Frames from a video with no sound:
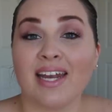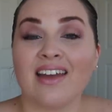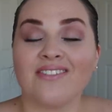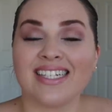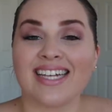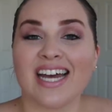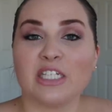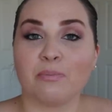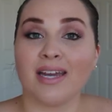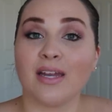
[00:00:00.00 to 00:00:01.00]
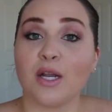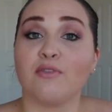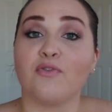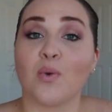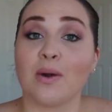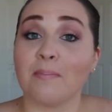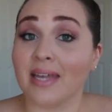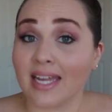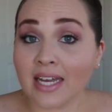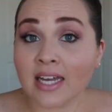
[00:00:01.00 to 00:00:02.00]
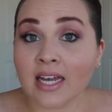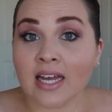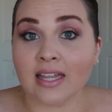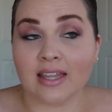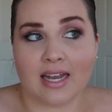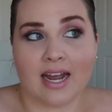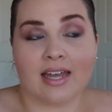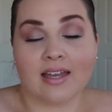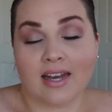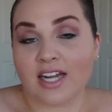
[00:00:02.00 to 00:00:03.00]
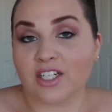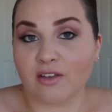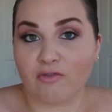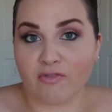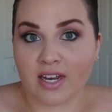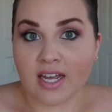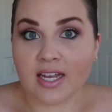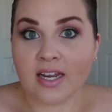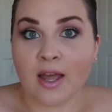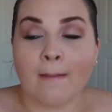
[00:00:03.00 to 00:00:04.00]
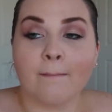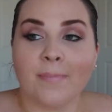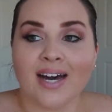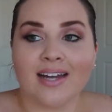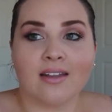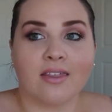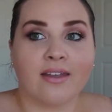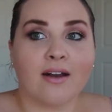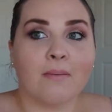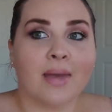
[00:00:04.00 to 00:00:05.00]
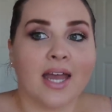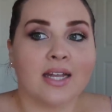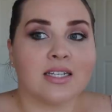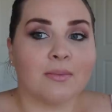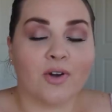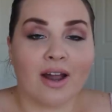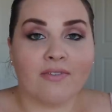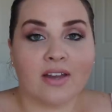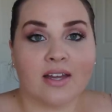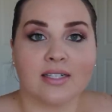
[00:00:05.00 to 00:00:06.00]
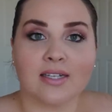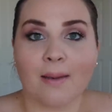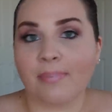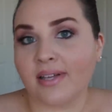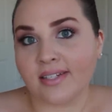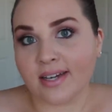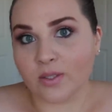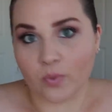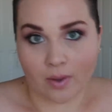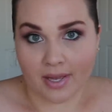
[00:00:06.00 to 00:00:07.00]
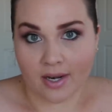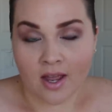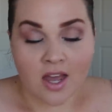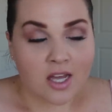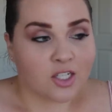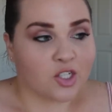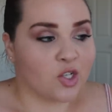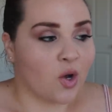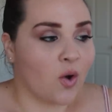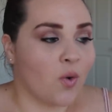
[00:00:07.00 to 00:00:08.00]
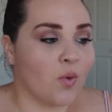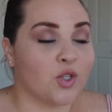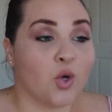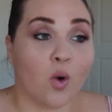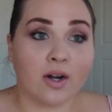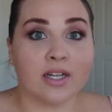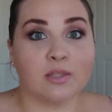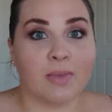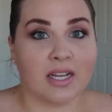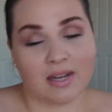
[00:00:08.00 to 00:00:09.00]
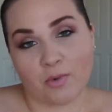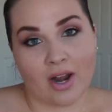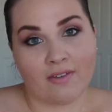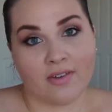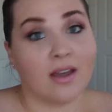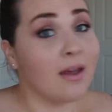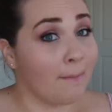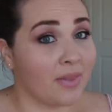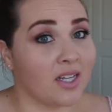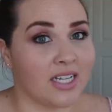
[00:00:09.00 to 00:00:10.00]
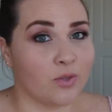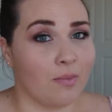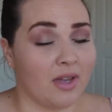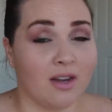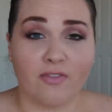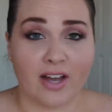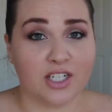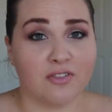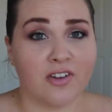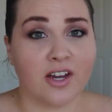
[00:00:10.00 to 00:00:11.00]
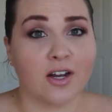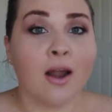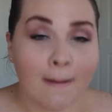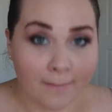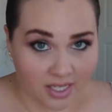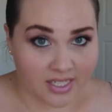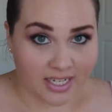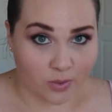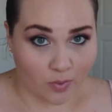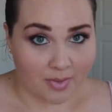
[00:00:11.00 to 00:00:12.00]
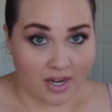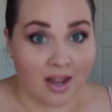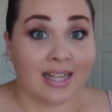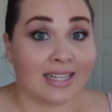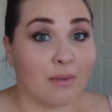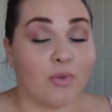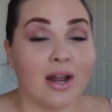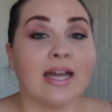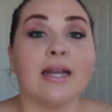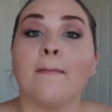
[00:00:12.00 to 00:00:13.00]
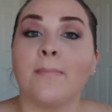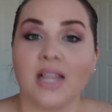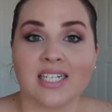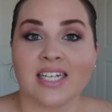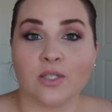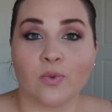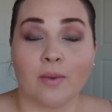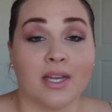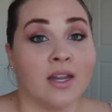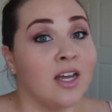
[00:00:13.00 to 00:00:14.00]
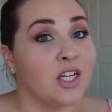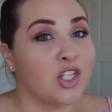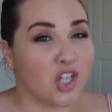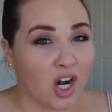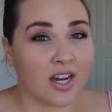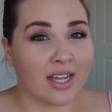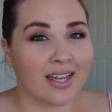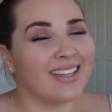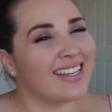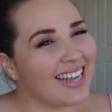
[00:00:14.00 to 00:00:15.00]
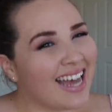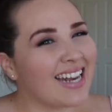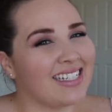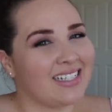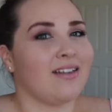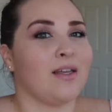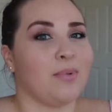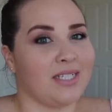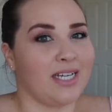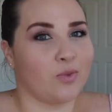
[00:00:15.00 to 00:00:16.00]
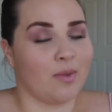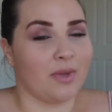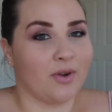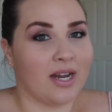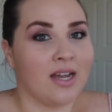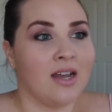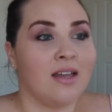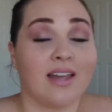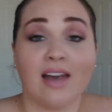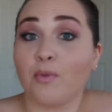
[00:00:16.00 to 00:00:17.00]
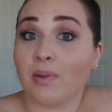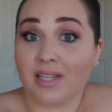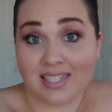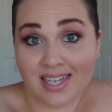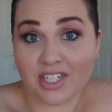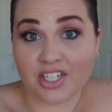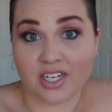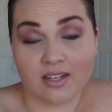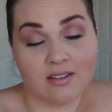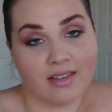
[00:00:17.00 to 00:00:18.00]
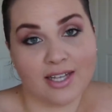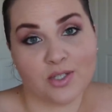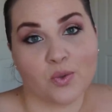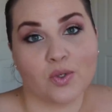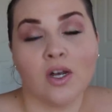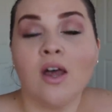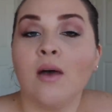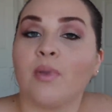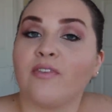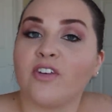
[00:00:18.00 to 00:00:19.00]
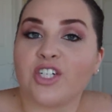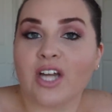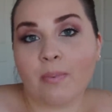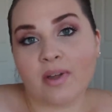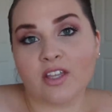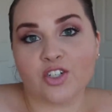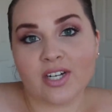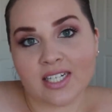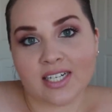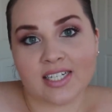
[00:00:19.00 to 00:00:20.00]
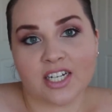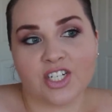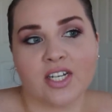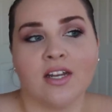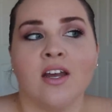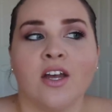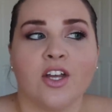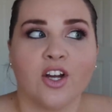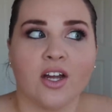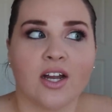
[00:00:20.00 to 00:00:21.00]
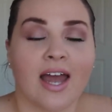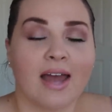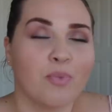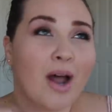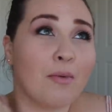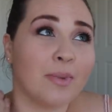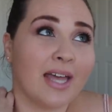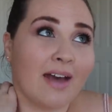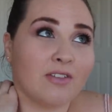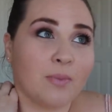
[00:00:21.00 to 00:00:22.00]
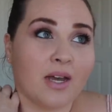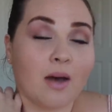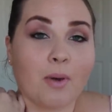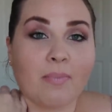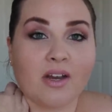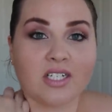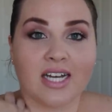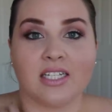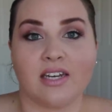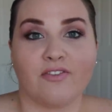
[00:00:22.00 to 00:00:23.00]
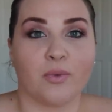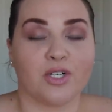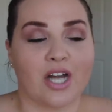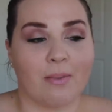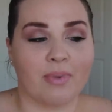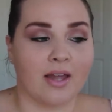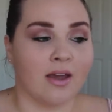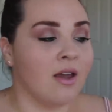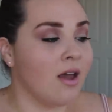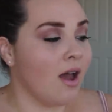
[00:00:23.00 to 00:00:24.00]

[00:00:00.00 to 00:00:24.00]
might have a size big enough for me that I can actually fit in, but their main demographic is not plus size women. So Torrid's main demographic, plus size women. Fashion Figure, plus size women. Lane Bryant, plus size women. Target, not necessarily plus size women, right? They have a plus section, that's cool, but if you're shopping in the straight size section, you're gonna probably have to pick up a bigger size than if you were shopping